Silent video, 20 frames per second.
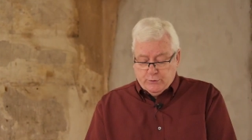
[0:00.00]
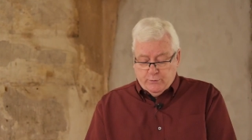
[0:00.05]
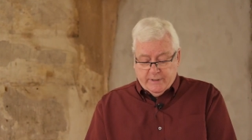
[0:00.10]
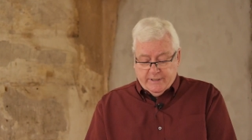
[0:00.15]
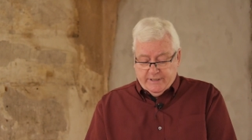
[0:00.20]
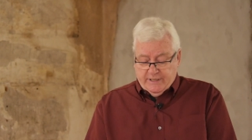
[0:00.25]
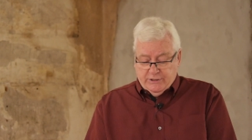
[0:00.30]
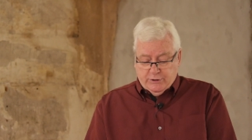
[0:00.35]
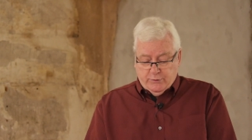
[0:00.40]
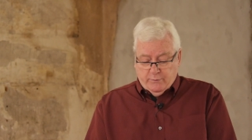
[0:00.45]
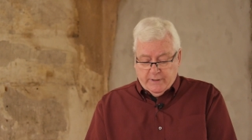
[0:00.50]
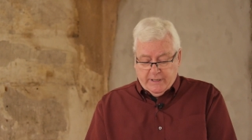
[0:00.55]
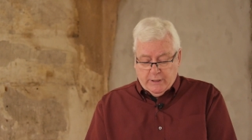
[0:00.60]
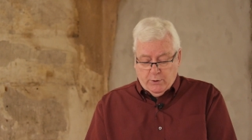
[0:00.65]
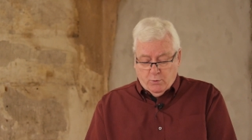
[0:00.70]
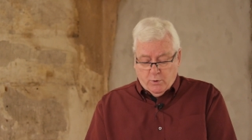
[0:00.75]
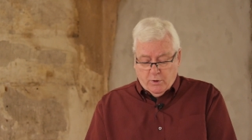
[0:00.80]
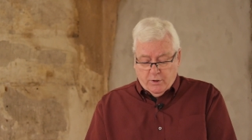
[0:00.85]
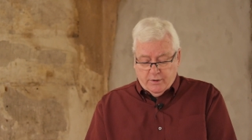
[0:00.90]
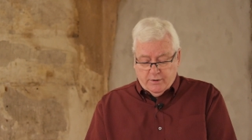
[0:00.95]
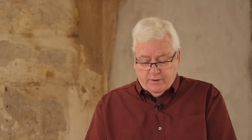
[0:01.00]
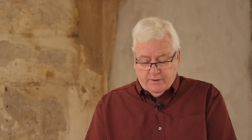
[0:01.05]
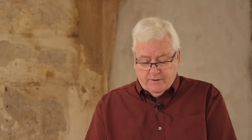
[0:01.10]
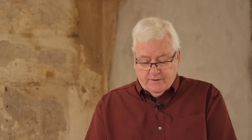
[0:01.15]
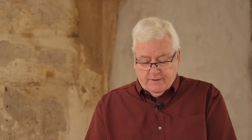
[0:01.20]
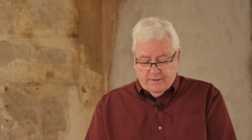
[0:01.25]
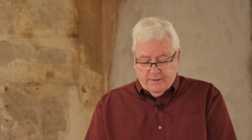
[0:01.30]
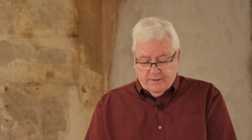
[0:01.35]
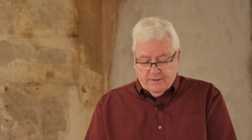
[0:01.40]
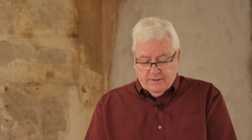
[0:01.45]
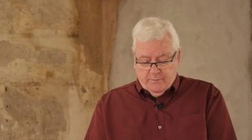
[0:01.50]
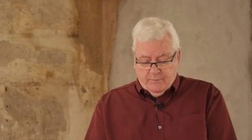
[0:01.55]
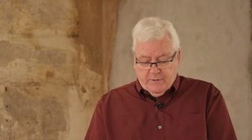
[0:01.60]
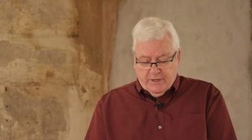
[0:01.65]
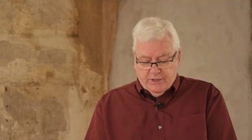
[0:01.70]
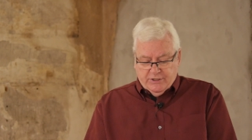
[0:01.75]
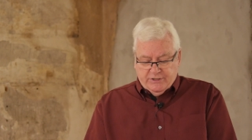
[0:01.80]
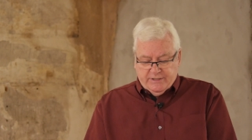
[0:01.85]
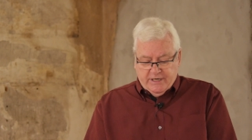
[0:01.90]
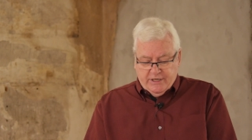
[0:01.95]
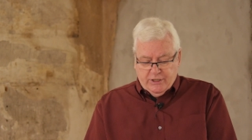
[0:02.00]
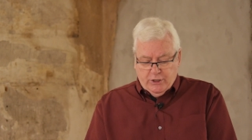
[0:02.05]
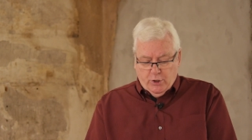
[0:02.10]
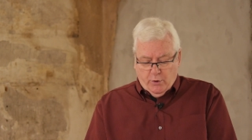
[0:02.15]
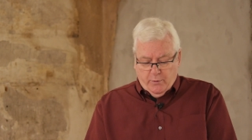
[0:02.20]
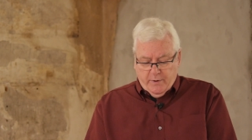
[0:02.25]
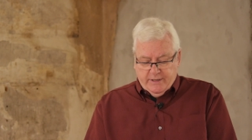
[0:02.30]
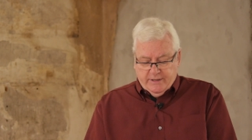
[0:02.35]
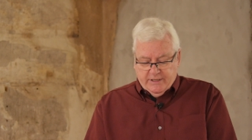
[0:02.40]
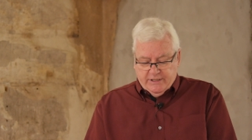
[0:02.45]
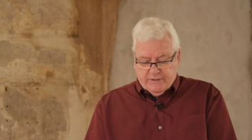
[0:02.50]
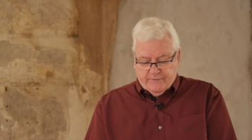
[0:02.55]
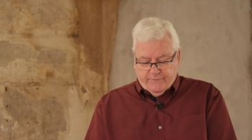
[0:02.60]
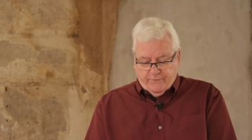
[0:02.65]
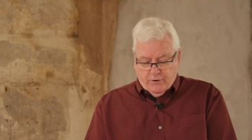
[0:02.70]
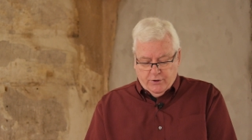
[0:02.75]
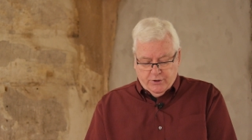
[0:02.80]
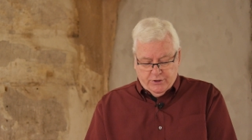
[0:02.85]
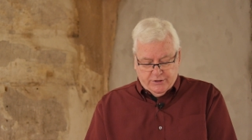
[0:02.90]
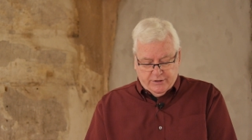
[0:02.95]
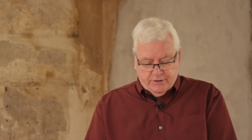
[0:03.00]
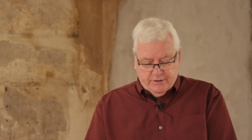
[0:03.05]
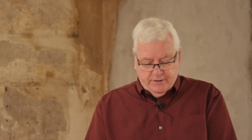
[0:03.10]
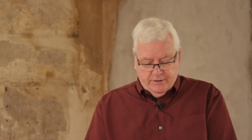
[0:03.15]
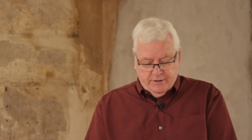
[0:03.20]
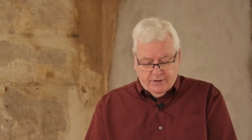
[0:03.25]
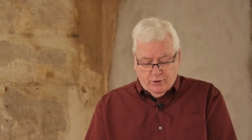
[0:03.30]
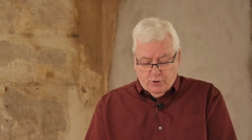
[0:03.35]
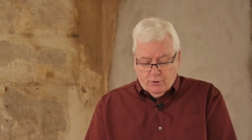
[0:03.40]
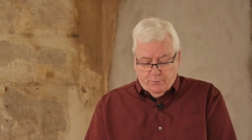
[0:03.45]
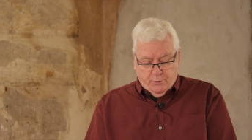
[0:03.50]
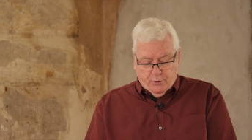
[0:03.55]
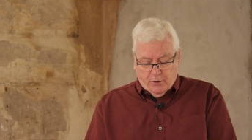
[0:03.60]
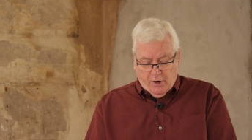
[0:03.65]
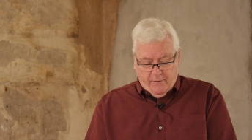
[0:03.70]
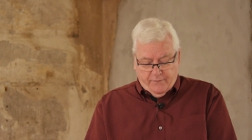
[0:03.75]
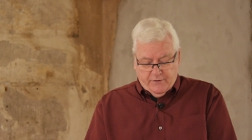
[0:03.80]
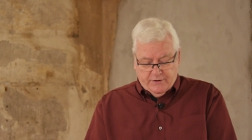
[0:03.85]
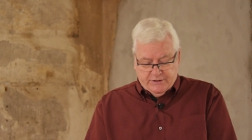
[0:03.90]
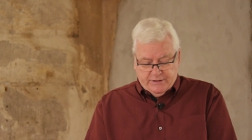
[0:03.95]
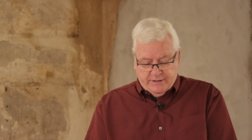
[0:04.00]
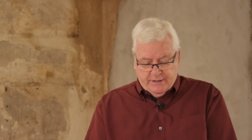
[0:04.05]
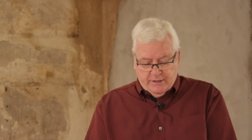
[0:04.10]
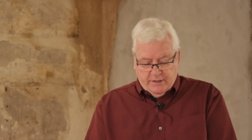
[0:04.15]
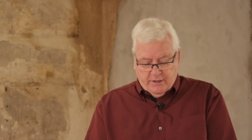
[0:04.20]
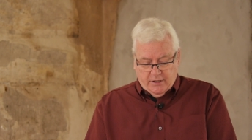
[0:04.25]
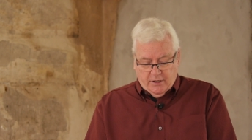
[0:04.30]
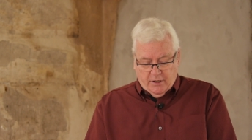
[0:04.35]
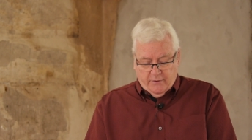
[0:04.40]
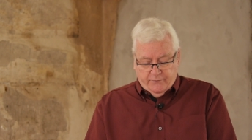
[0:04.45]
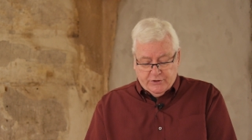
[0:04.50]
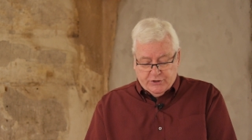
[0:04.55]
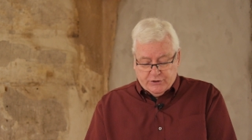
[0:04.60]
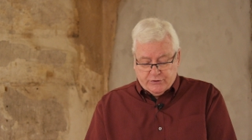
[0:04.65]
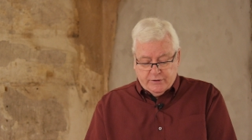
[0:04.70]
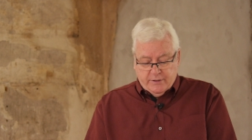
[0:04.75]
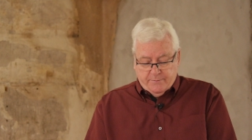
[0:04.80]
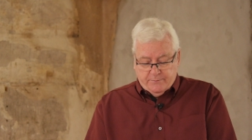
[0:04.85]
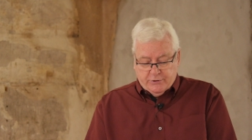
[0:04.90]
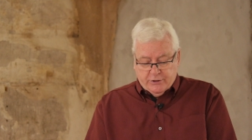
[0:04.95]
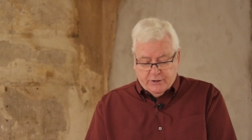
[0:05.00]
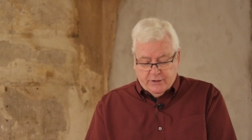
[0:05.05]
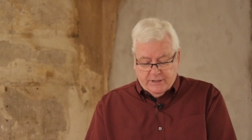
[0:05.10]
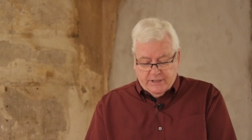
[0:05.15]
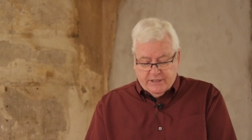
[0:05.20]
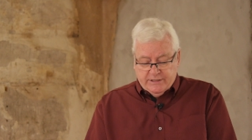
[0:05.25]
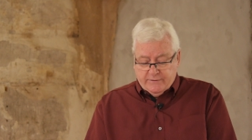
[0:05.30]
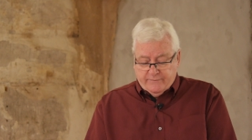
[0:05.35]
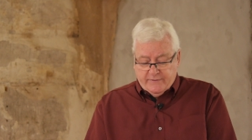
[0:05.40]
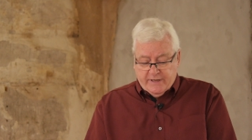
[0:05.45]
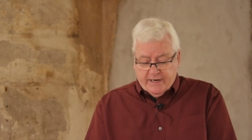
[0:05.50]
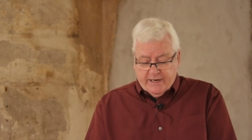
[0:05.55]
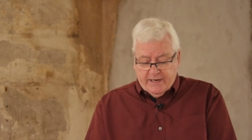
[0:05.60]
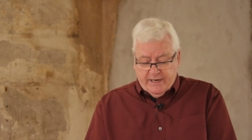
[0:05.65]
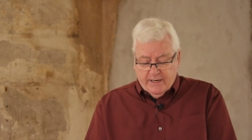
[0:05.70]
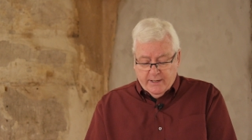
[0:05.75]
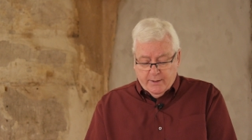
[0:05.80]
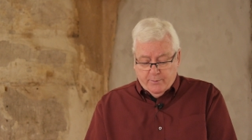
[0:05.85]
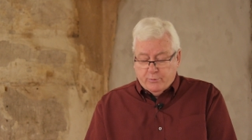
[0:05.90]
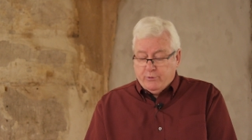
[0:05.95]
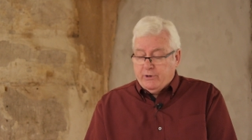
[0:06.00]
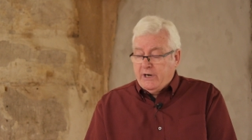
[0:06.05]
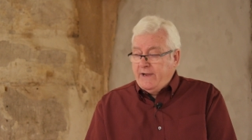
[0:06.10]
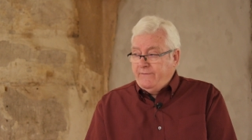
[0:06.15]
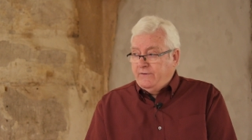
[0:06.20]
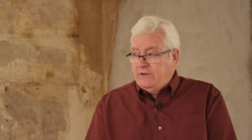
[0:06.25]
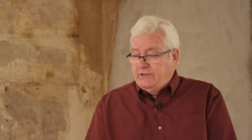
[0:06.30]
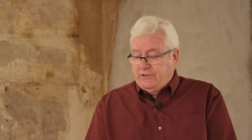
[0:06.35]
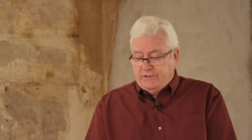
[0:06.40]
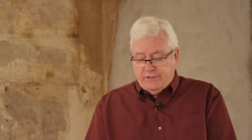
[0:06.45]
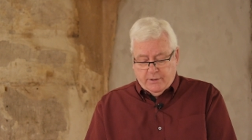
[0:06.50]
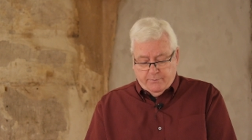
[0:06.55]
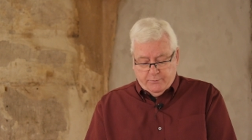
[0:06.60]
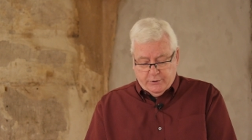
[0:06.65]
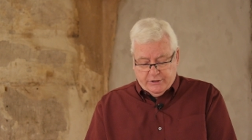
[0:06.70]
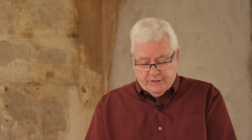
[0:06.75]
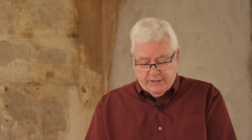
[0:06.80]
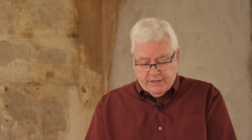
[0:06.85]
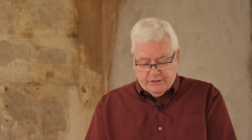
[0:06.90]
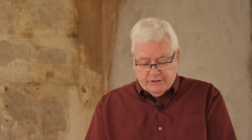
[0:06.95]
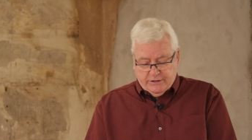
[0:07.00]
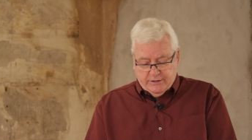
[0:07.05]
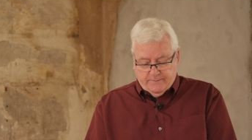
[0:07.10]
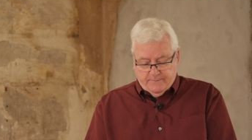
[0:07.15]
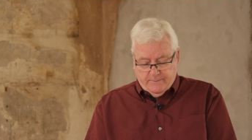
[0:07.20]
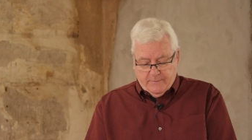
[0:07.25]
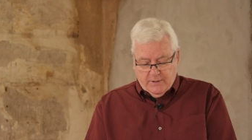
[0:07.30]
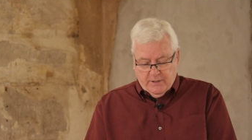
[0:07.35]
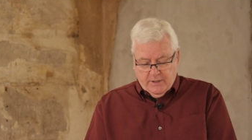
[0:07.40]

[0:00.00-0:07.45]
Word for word: 20 and 21, Peter said, knowing this first, that no prophecy of the Scripture is of any private interpretation.